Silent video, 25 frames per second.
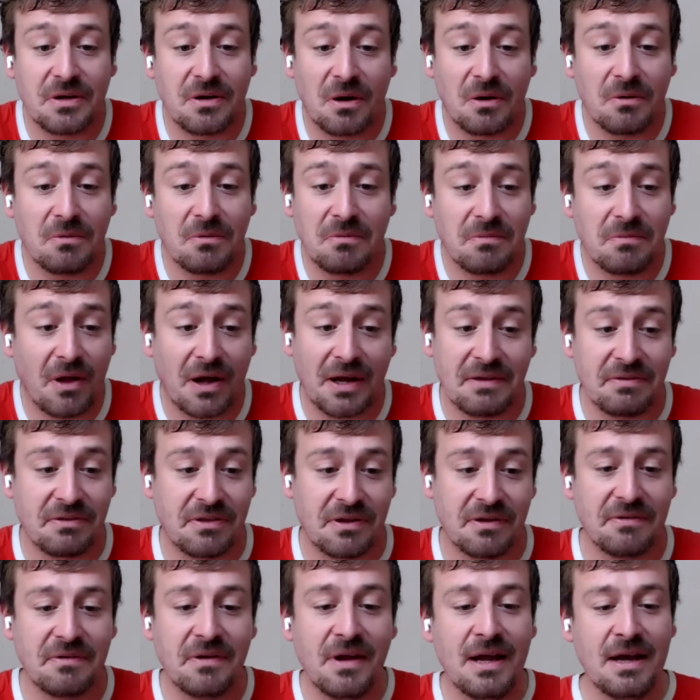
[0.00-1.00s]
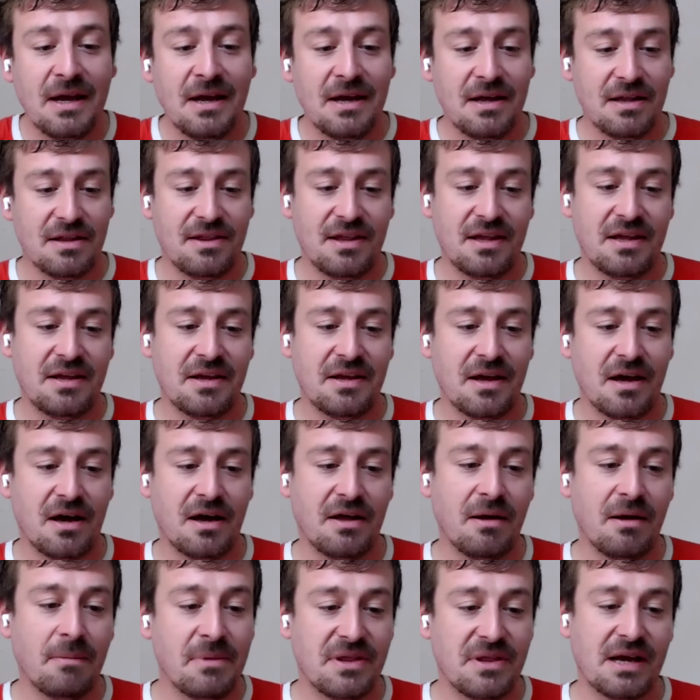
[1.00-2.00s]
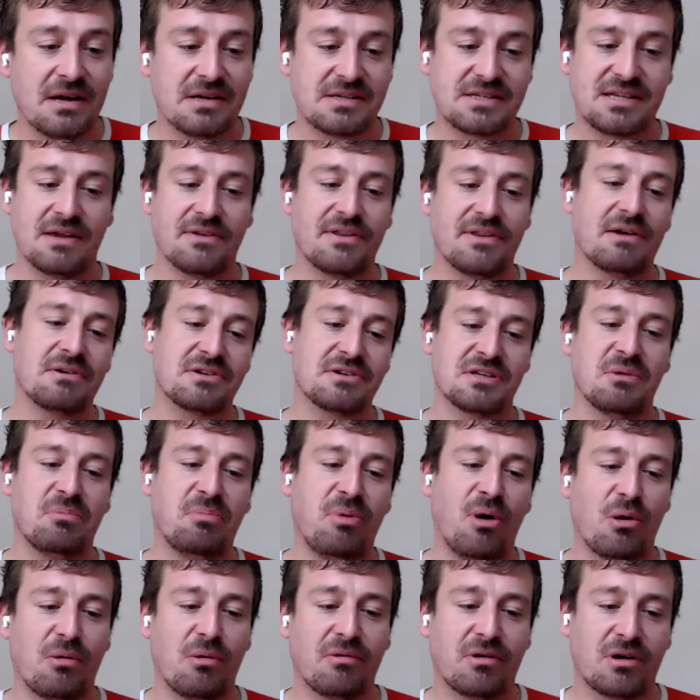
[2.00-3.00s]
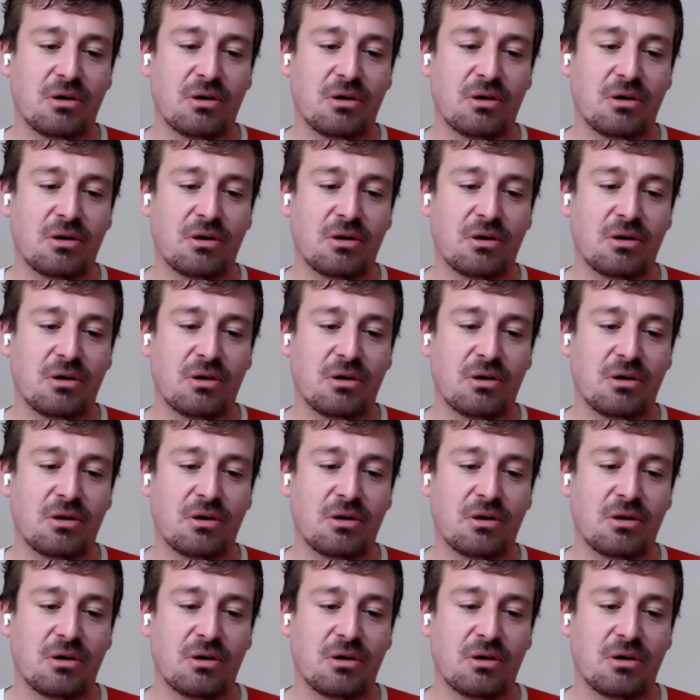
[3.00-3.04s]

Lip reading: You know, like I mean, there is an